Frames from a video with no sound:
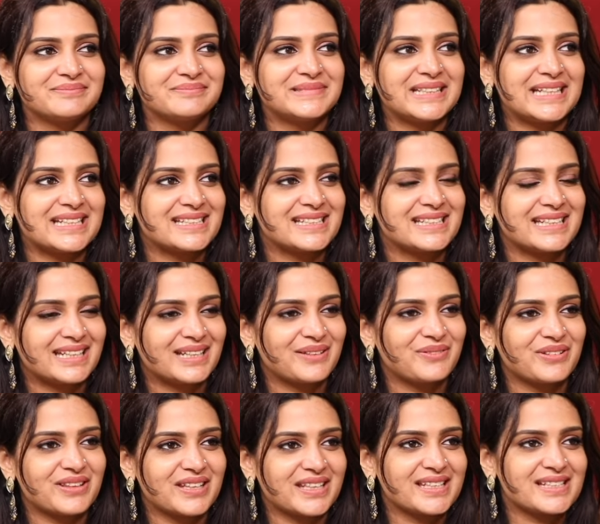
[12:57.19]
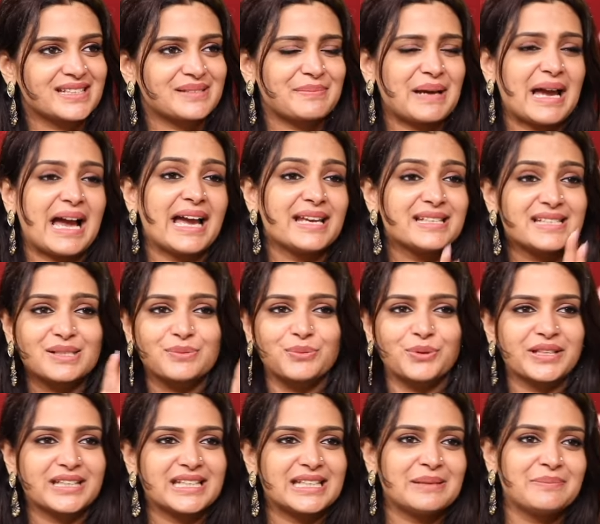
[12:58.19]
dating and everything is I just
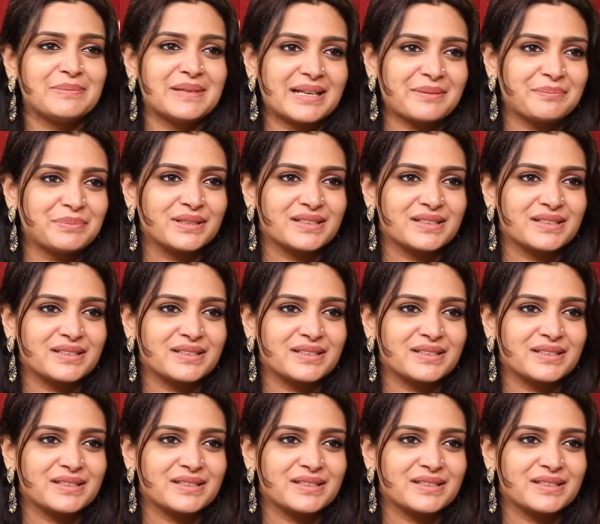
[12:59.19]
want to keep that